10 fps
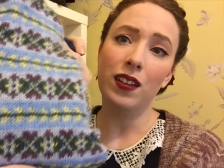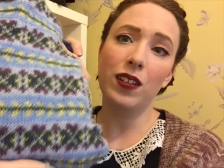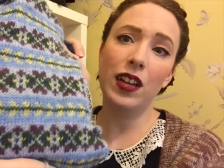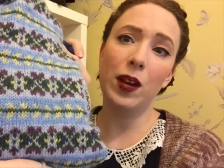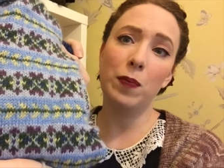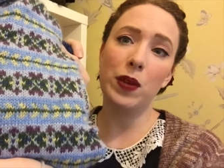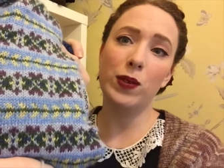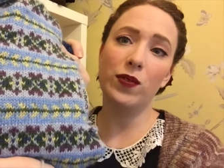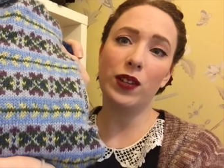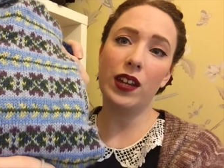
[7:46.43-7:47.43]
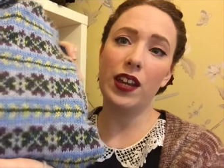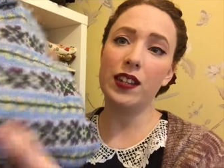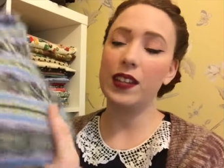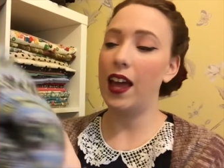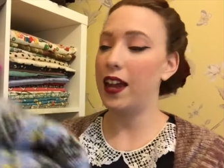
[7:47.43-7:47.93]
Look at how beautiful it
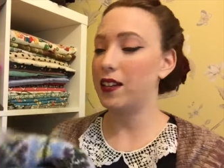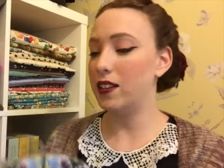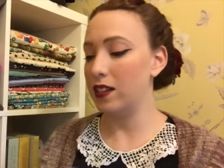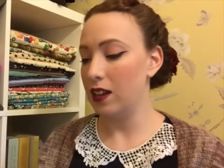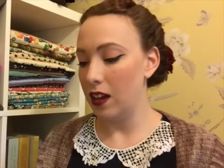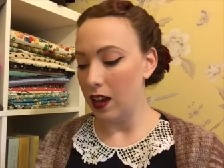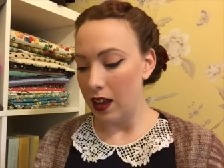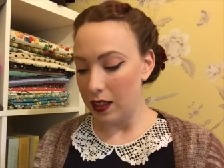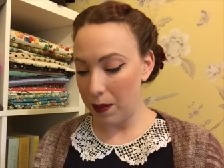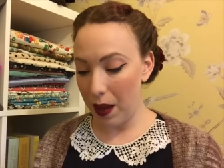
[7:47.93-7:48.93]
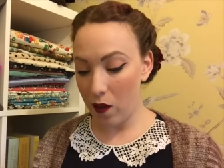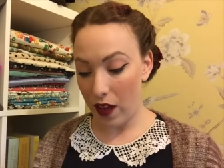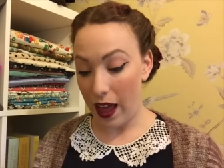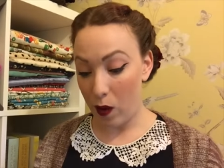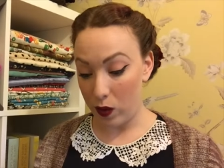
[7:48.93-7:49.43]
is and the amount of
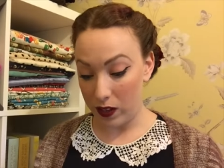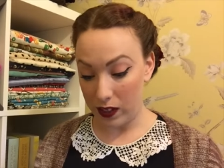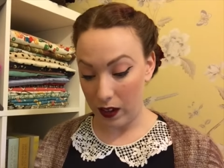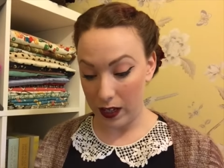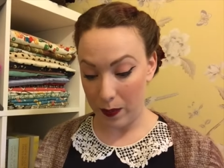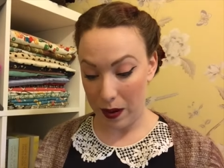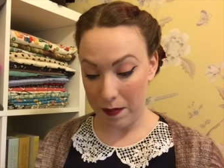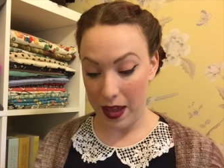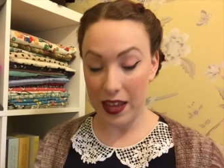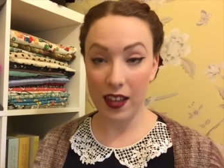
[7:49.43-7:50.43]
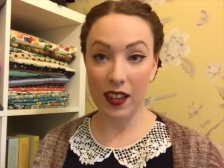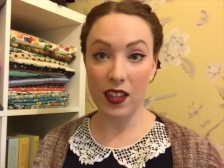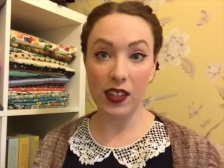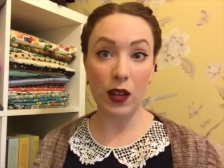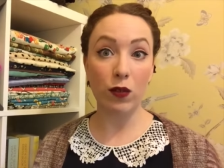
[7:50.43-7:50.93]
hours that I spent making
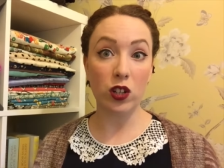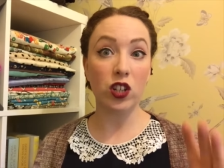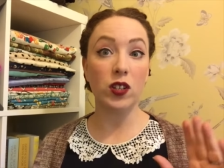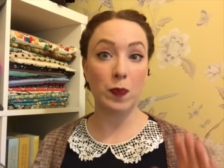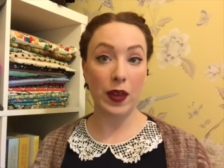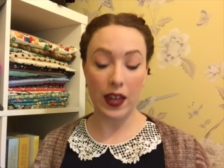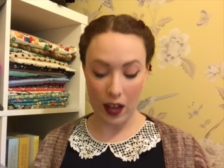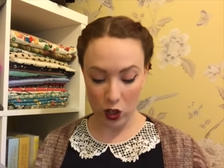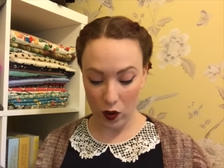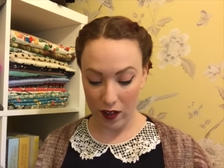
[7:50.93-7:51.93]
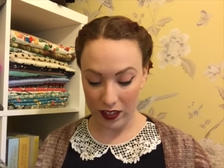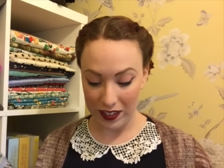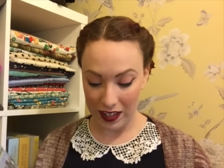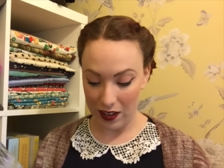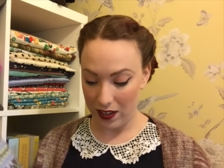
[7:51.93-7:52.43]
this, it would just be a
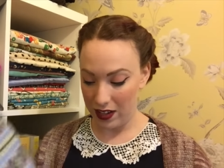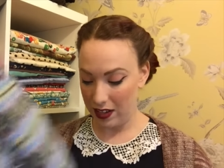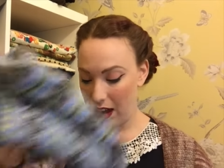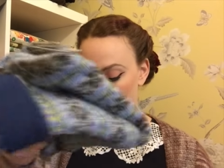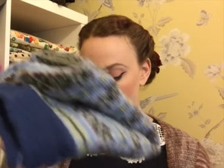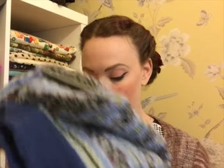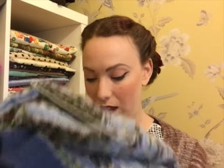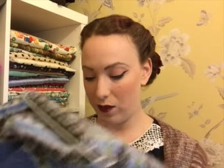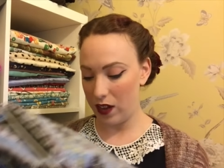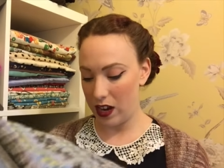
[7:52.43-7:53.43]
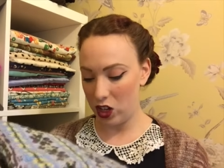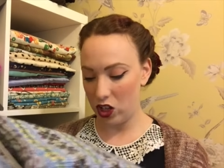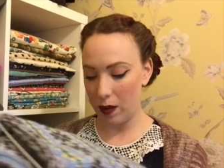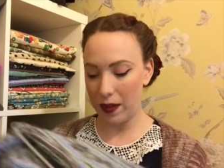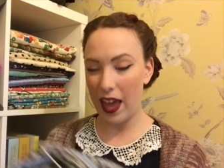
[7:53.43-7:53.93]
travesty if it didn't end up getting
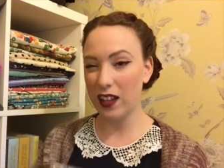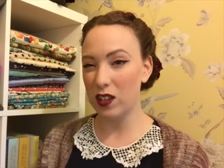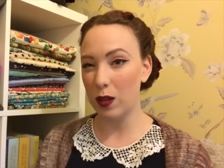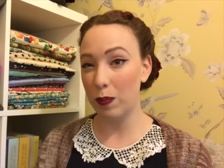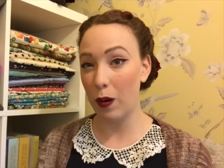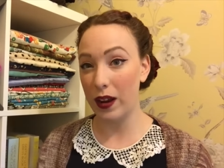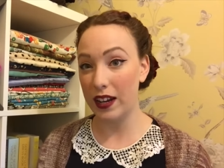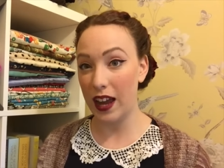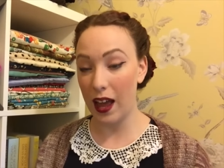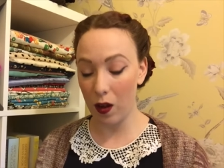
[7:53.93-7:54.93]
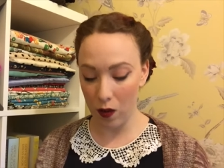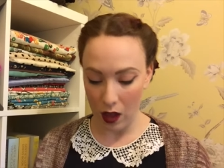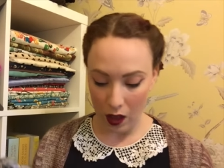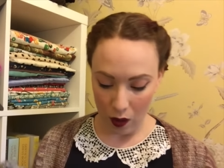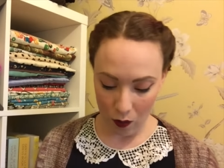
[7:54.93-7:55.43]
finished. And I'm getting to the point now
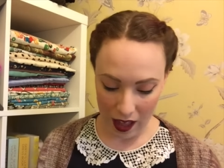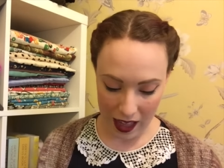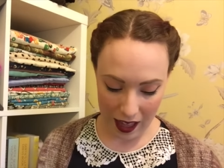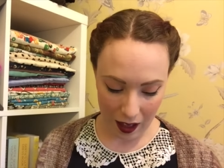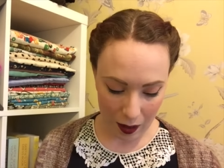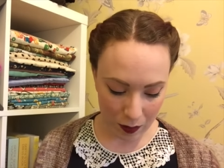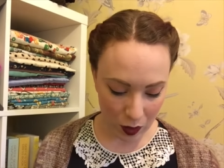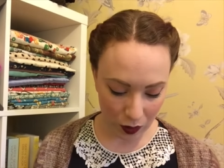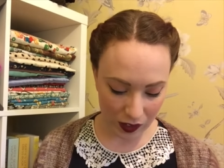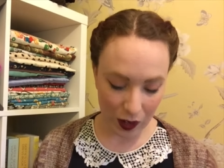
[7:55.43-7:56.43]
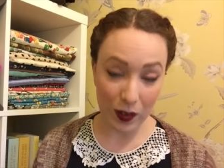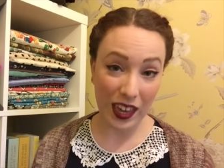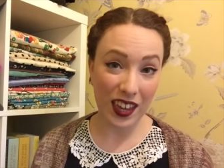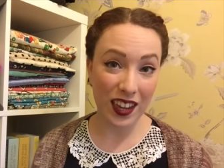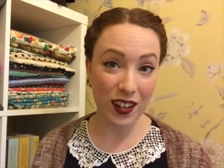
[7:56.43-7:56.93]
where I'm not so
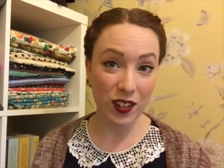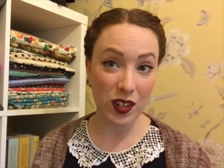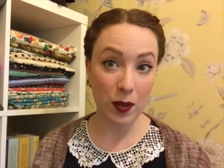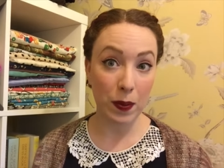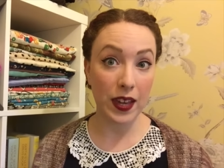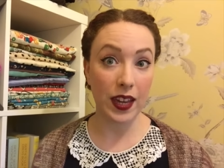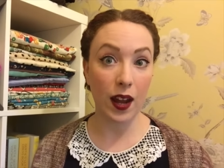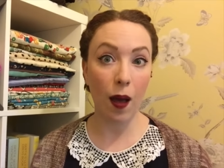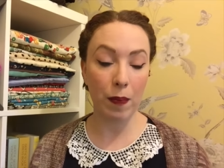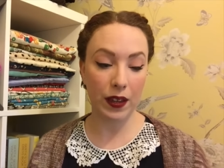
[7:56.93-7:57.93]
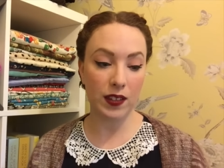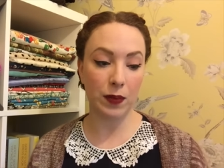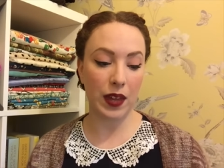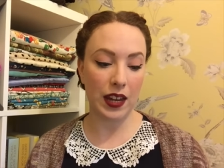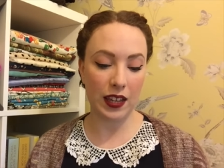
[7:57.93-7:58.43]
keen to pick it up because
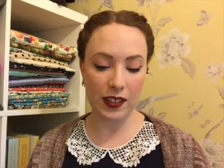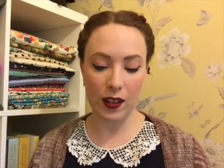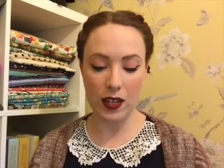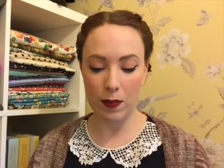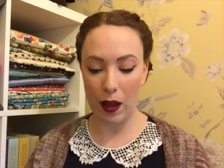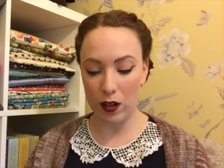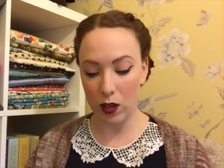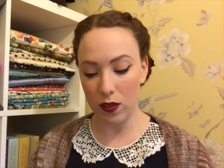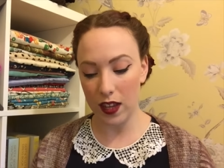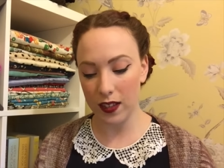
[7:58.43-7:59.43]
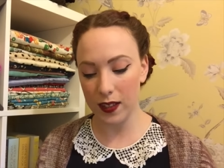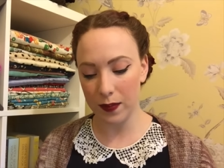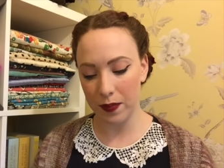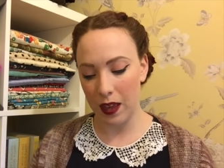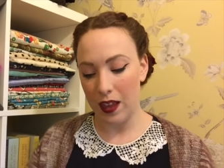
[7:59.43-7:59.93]
I'm getting excited about new
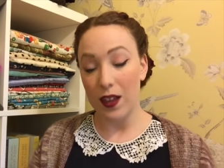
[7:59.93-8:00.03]
things.